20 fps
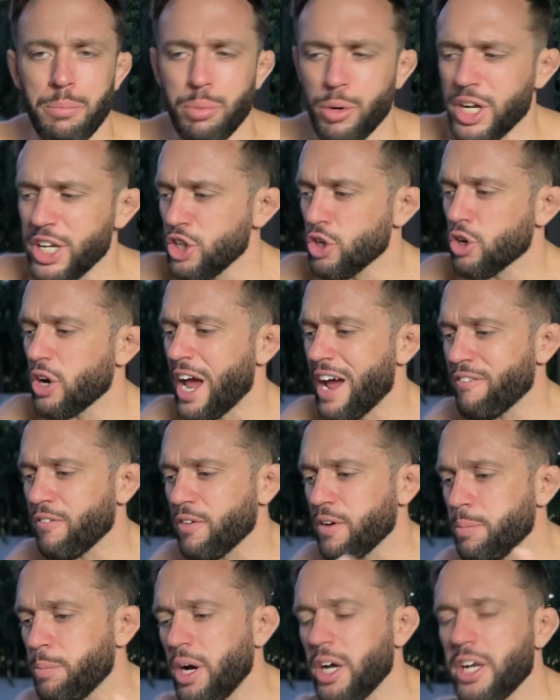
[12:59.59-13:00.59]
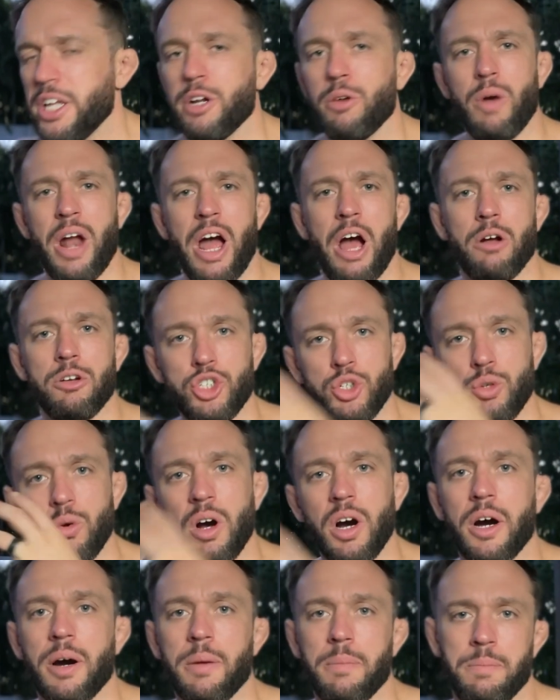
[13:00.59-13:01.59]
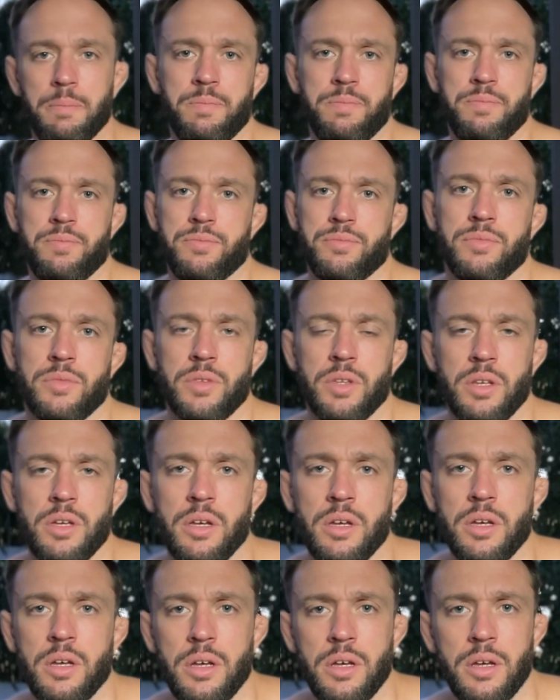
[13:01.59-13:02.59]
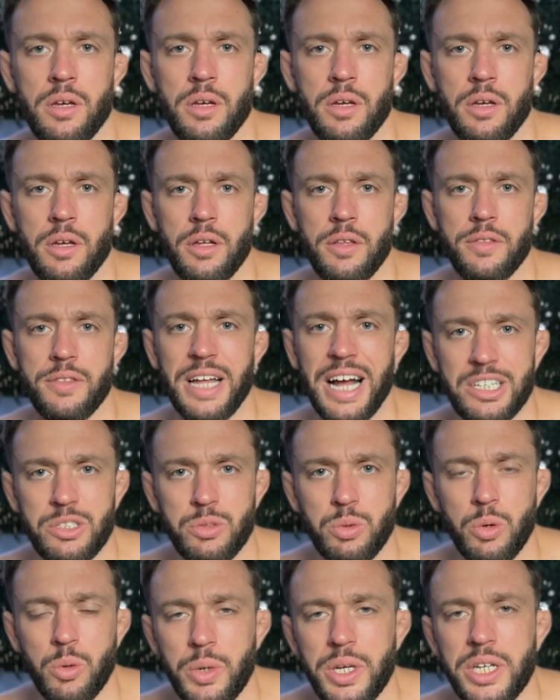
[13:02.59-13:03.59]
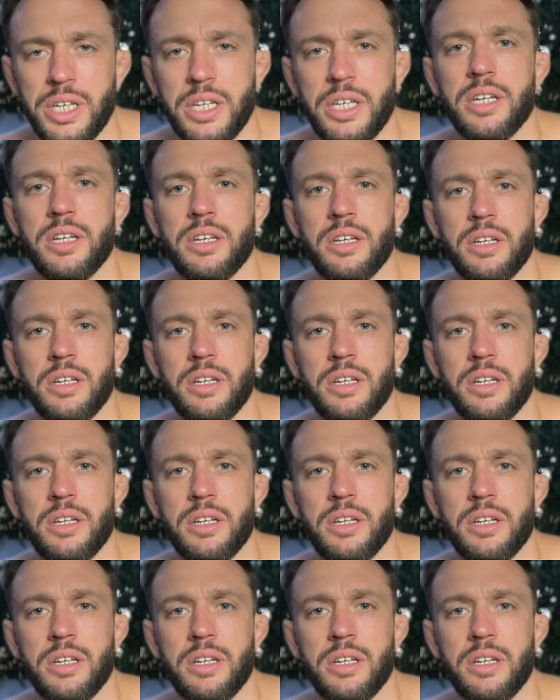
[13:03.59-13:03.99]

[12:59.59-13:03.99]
Bring your, everybody around you up. That's what we need.